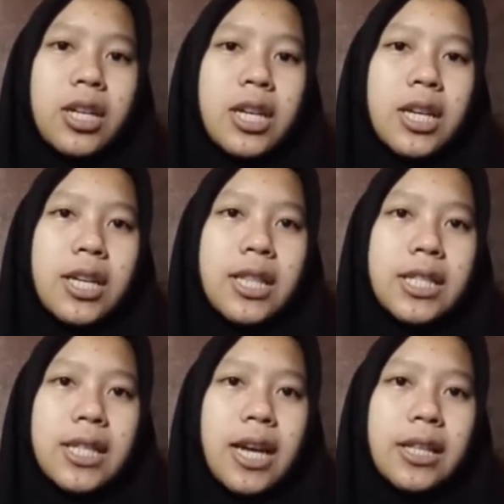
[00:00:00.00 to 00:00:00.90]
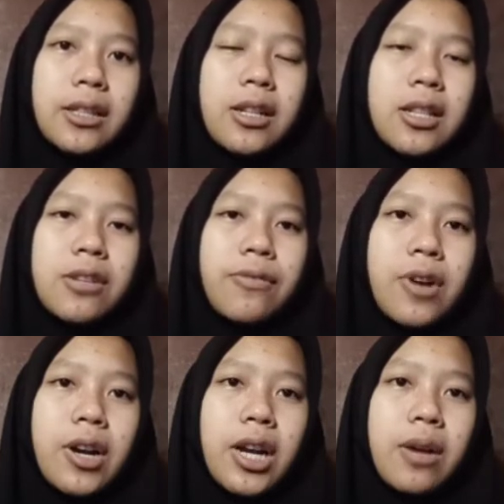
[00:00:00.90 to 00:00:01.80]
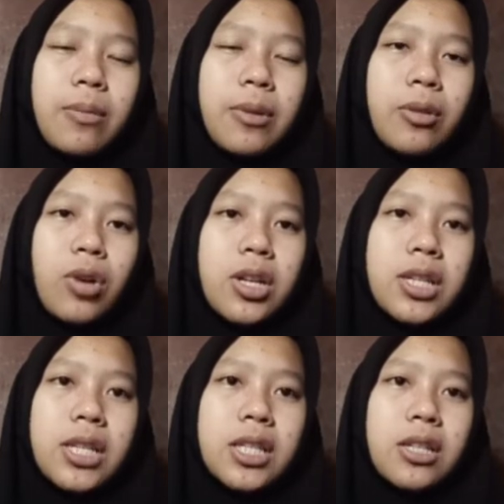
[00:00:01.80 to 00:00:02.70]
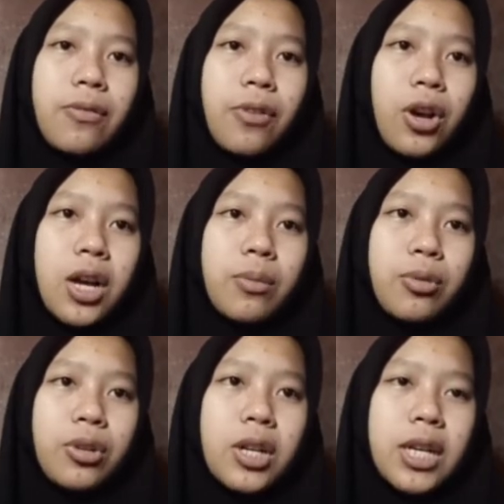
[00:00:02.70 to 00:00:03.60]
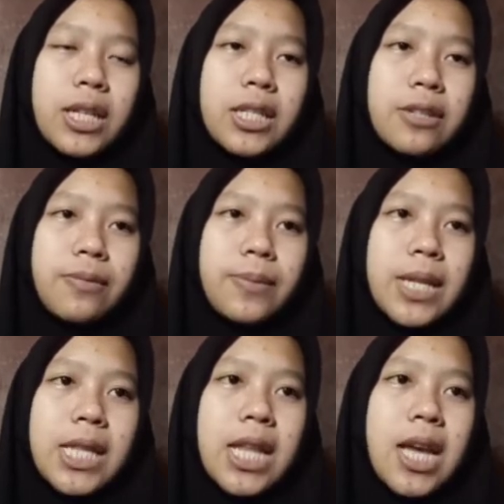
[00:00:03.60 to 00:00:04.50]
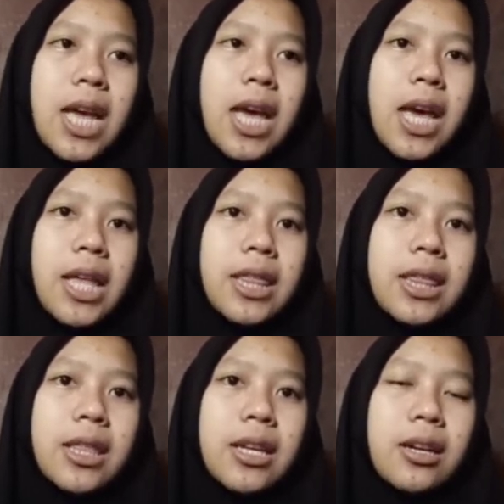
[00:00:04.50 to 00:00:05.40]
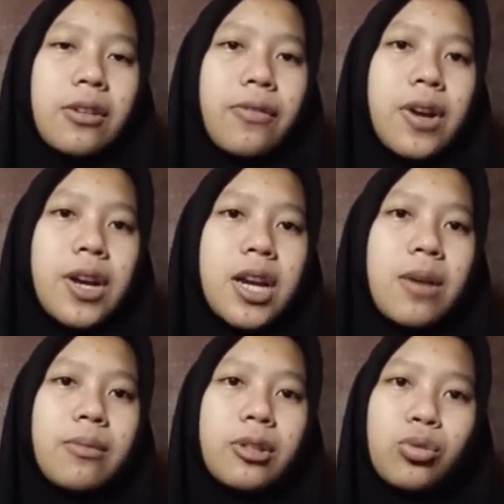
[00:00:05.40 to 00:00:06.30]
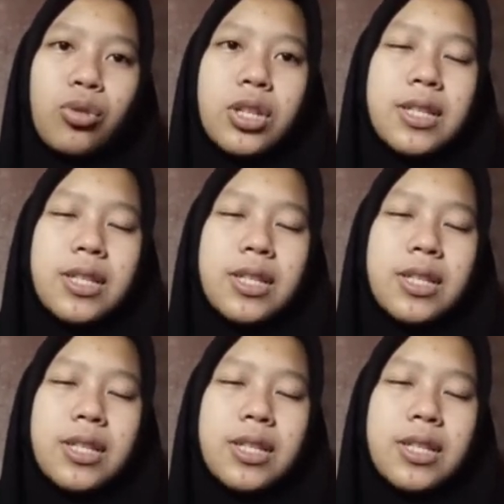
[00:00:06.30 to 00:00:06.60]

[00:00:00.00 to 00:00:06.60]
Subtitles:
In this title, the variable 1 is the vocabulary achievement and the variable 2 is